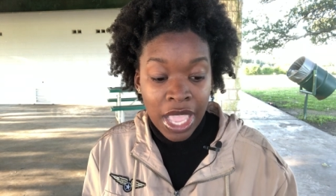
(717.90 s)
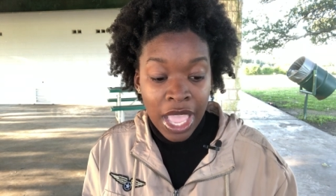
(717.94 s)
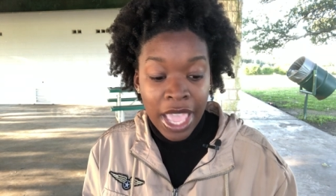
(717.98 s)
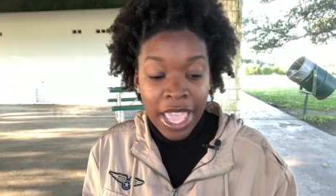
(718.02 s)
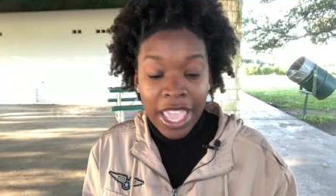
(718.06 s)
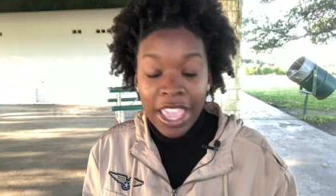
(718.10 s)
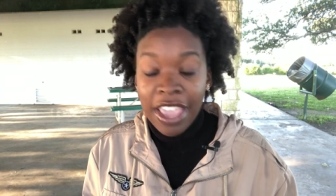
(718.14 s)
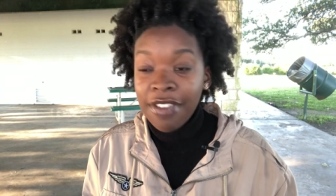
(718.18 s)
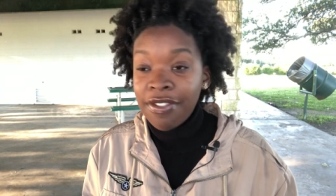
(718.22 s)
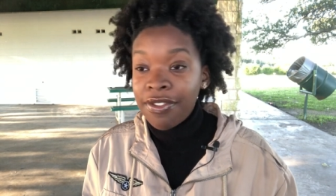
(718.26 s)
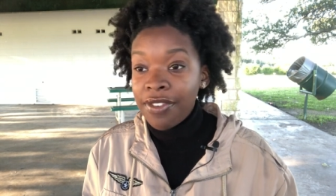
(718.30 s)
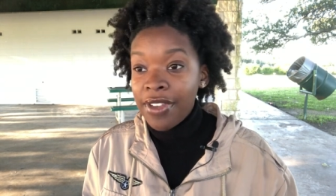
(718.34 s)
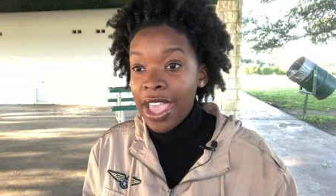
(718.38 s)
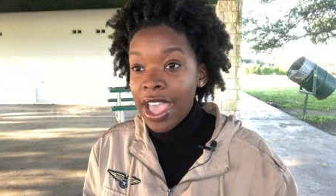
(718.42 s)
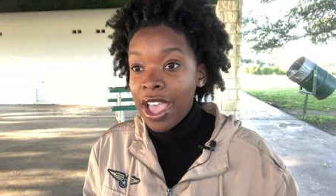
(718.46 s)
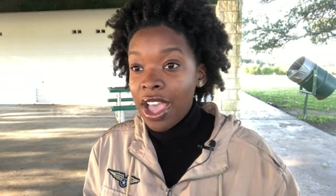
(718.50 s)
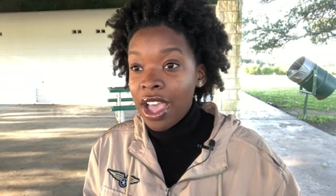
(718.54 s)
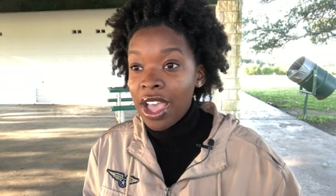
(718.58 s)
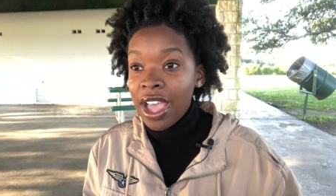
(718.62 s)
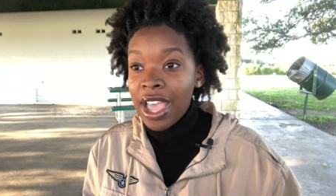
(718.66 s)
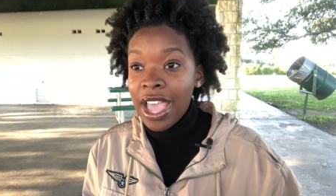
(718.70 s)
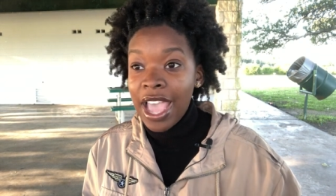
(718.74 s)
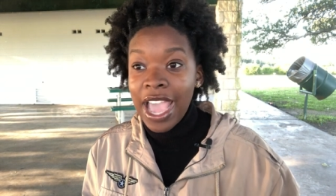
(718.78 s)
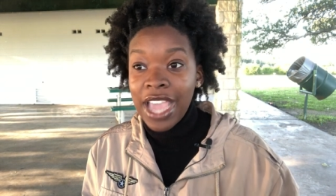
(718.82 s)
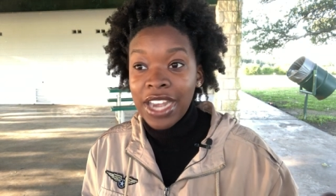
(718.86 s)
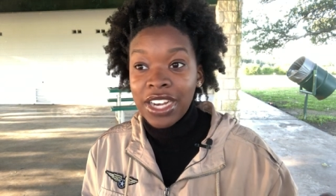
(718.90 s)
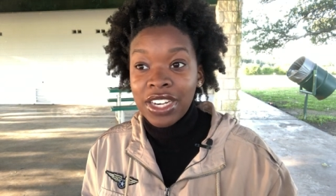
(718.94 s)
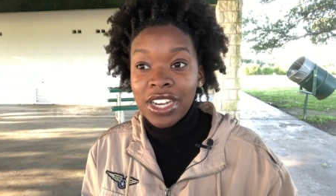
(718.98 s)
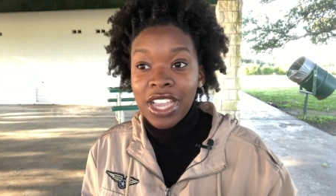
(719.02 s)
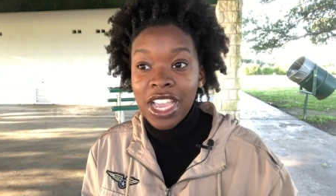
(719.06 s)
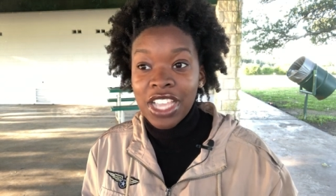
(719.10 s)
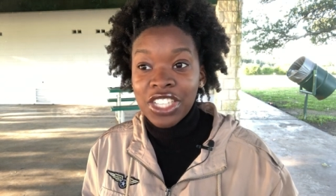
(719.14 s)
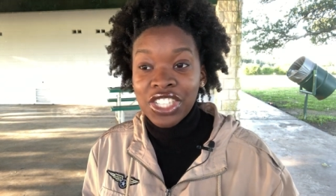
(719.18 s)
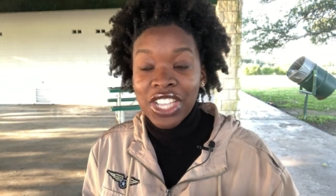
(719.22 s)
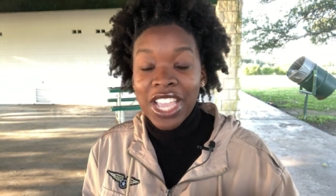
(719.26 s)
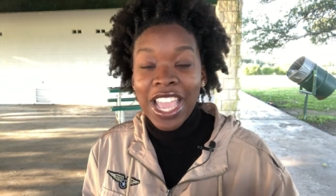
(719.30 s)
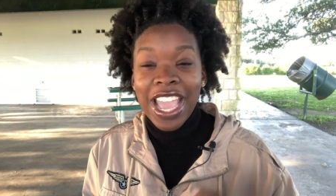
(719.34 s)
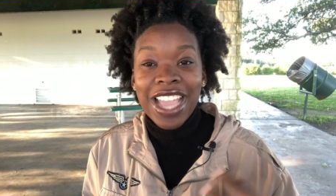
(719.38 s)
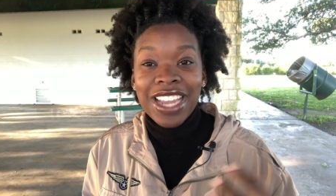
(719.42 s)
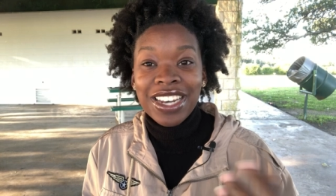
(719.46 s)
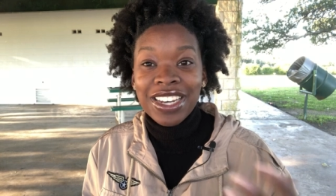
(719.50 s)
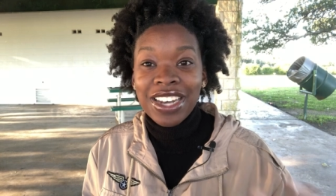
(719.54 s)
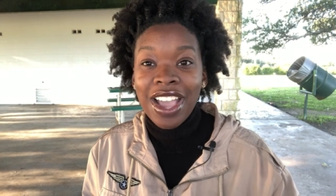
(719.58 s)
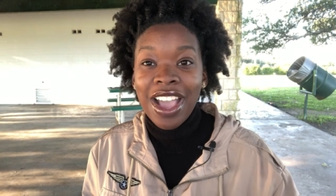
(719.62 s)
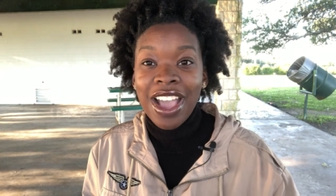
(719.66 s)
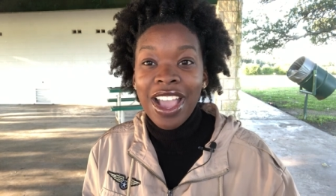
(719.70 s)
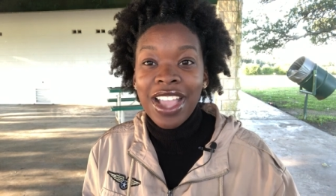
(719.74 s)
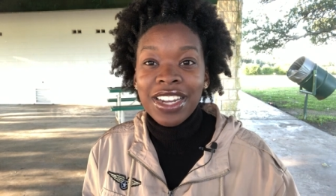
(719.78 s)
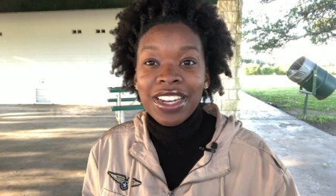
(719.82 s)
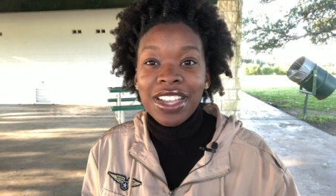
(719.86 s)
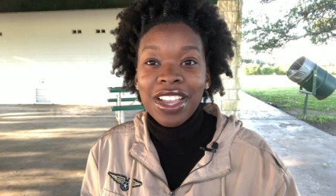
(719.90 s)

If uh, Adonijah had not,